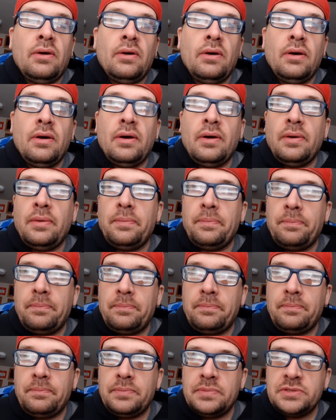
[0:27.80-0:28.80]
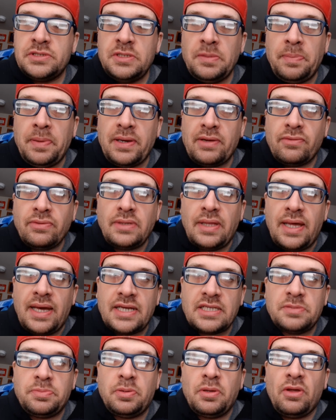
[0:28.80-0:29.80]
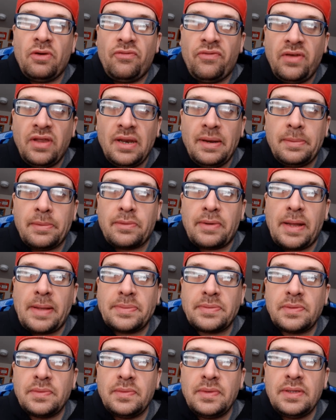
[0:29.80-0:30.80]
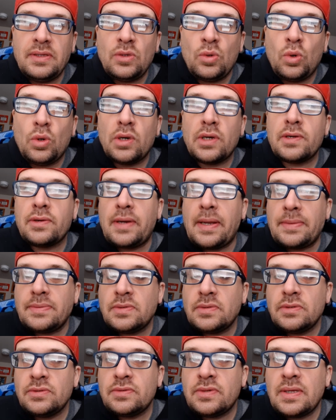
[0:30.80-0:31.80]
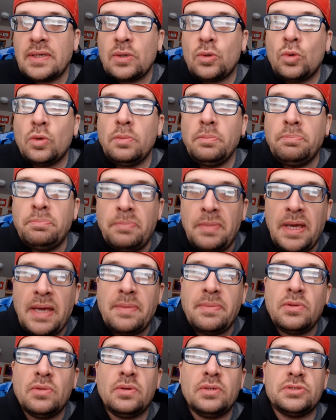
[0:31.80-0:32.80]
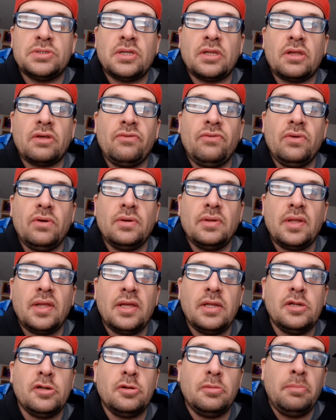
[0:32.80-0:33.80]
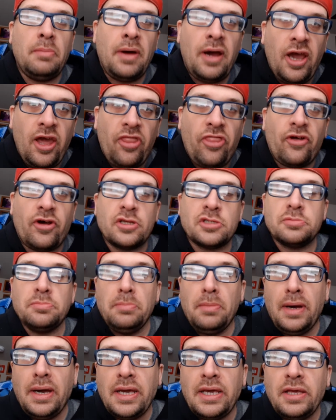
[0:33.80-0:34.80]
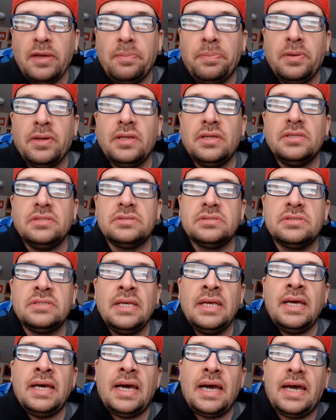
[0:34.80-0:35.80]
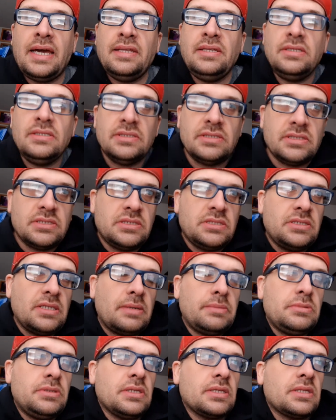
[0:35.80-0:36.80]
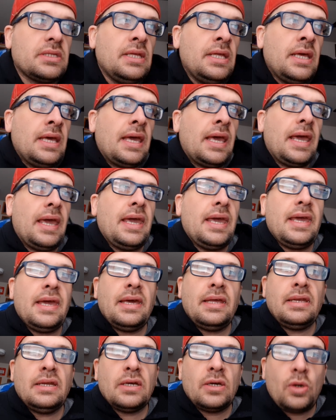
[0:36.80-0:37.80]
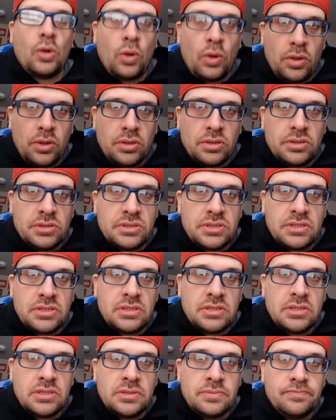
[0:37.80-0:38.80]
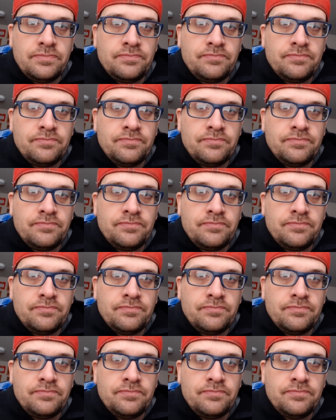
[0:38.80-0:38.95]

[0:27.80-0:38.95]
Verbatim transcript: um, sit back, relax, put your feet up, grab some meat, or grab some drink, or maybe you want to watch a video and hear my thoughts, my opinions on the subject, and of course,